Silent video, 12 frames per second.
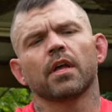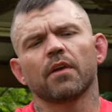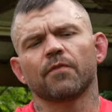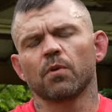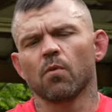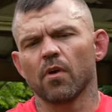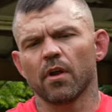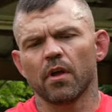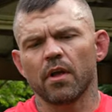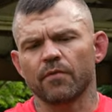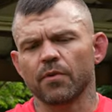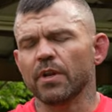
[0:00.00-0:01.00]
If you want
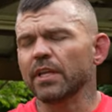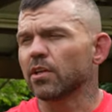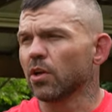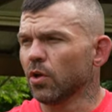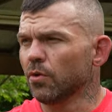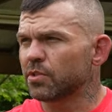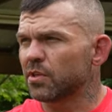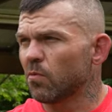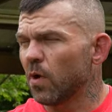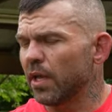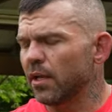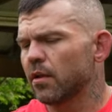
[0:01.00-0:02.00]
to, if you need to lose some
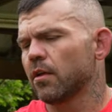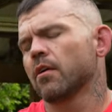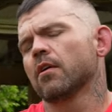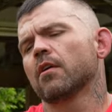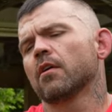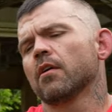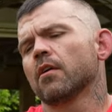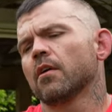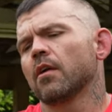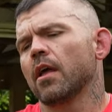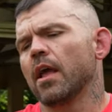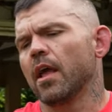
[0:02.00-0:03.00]
weight
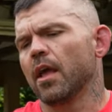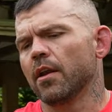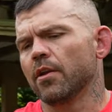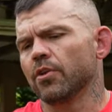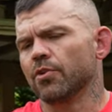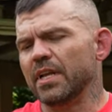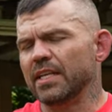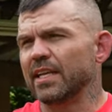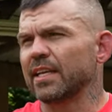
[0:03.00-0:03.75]
and you need to